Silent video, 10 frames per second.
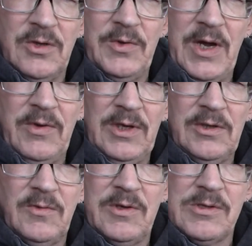going to go down
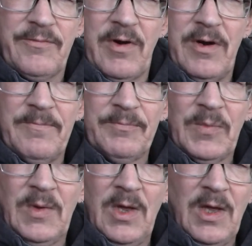into it as far,
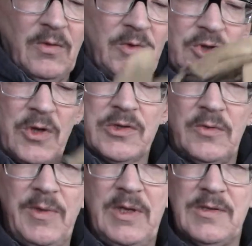which
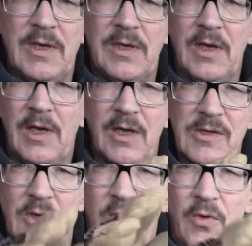also means that
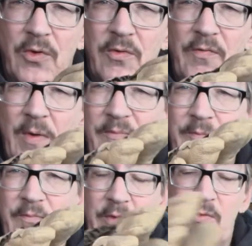it's going to hold the hoof
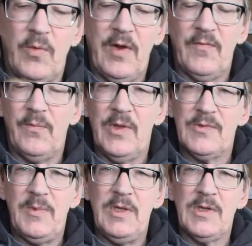up further away from
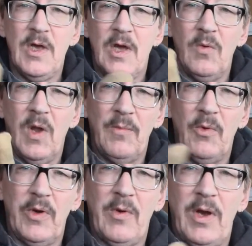this piece while I'm
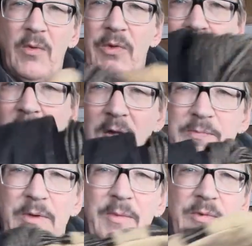going around it with a
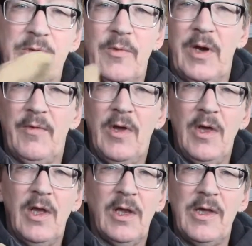rasp or nippers or whatever.
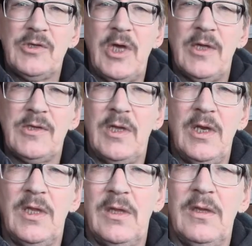Less chance of
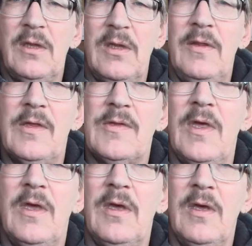hitting this
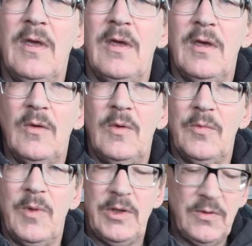thing
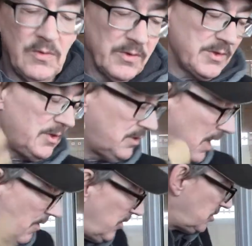with my tools and
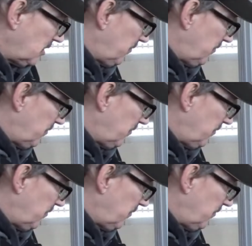damaging